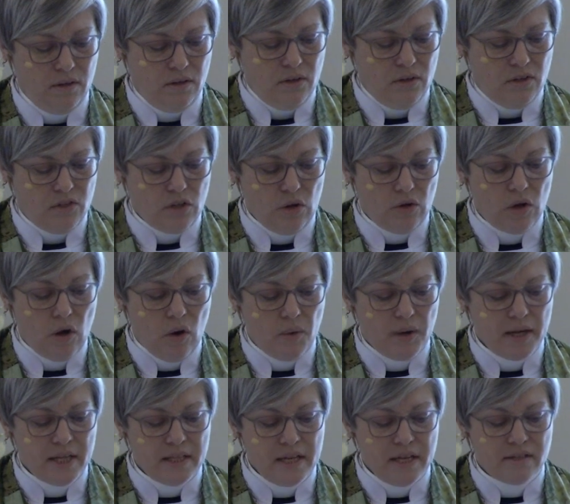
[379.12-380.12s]
So,
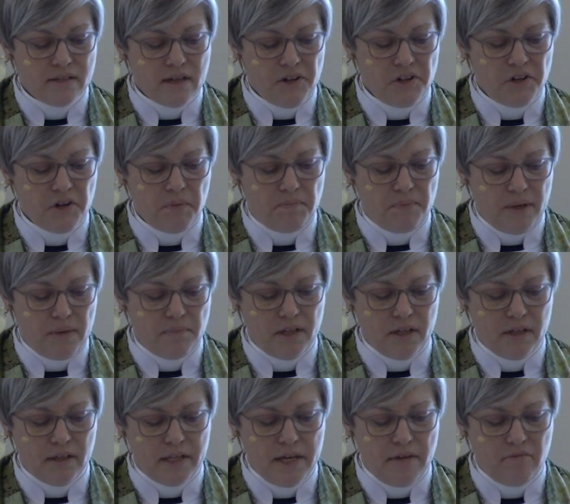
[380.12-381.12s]
knowing these other
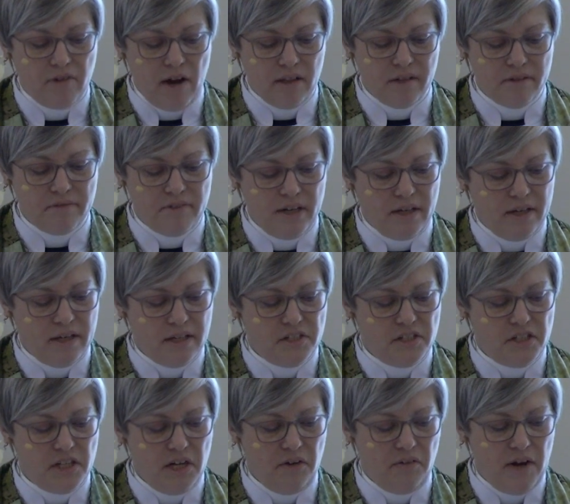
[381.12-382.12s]
biblically relevant
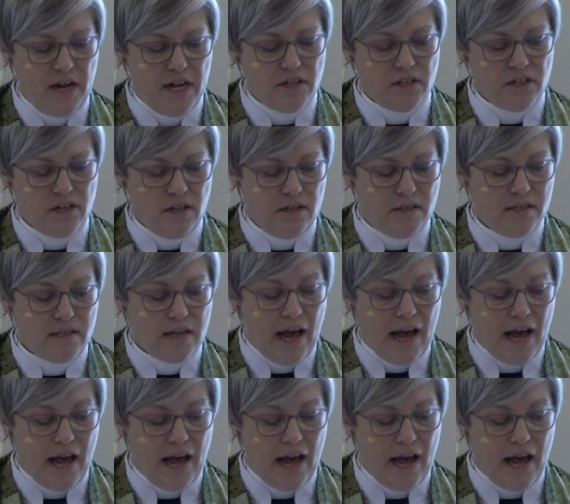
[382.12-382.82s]
considerations,